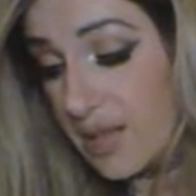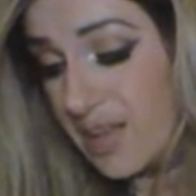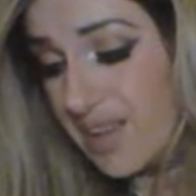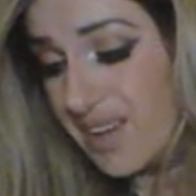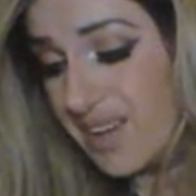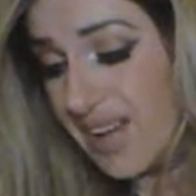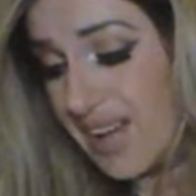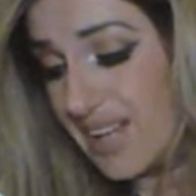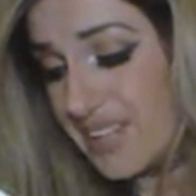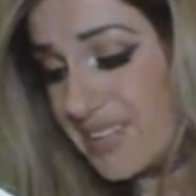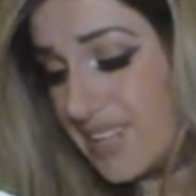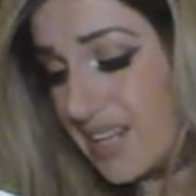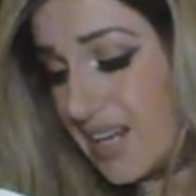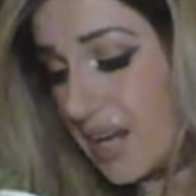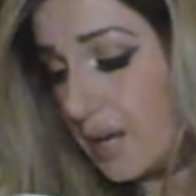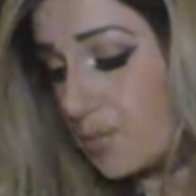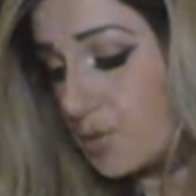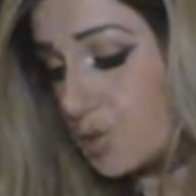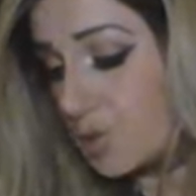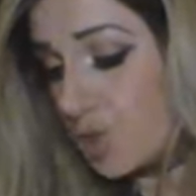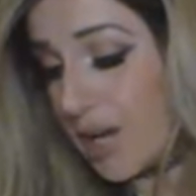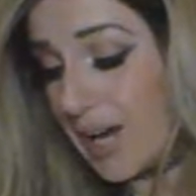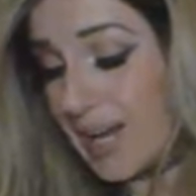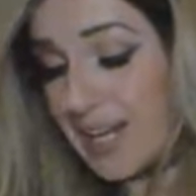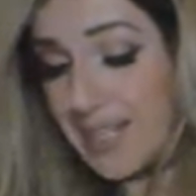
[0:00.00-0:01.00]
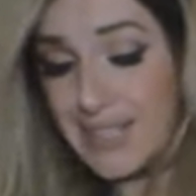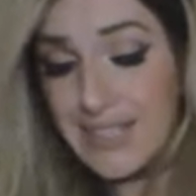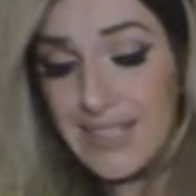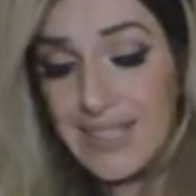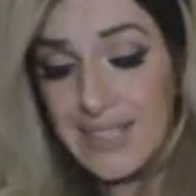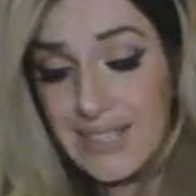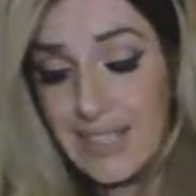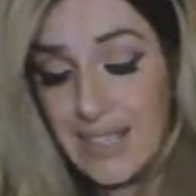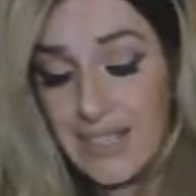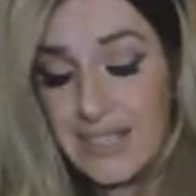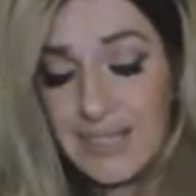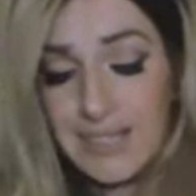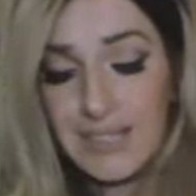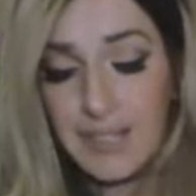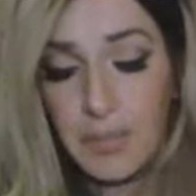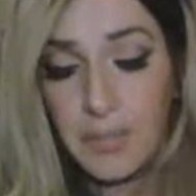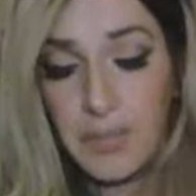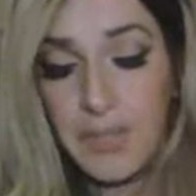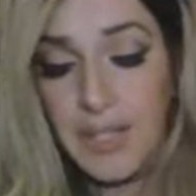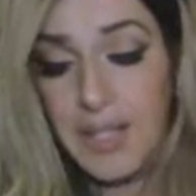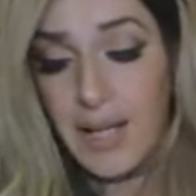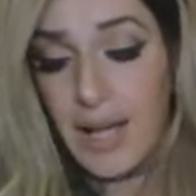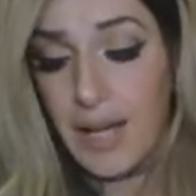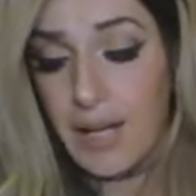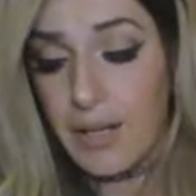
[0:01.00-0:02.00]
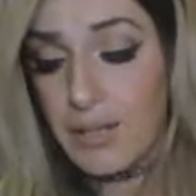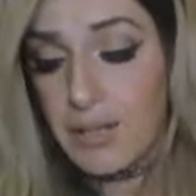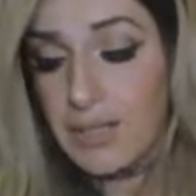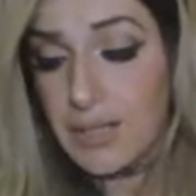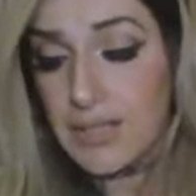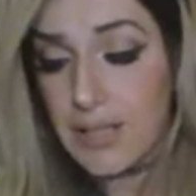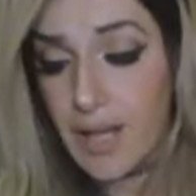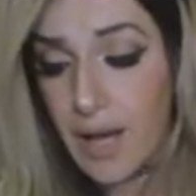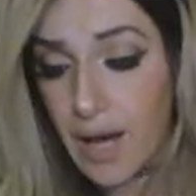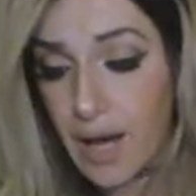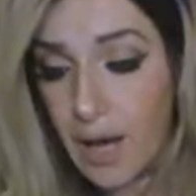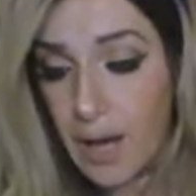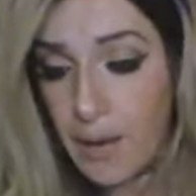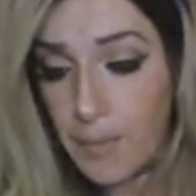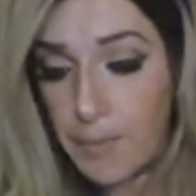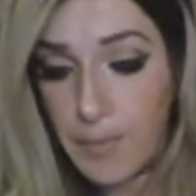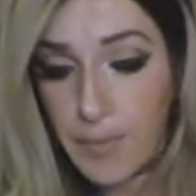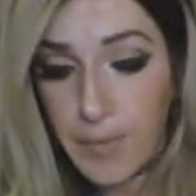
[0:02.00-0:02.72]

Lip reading: And then I'm trying to set something else up,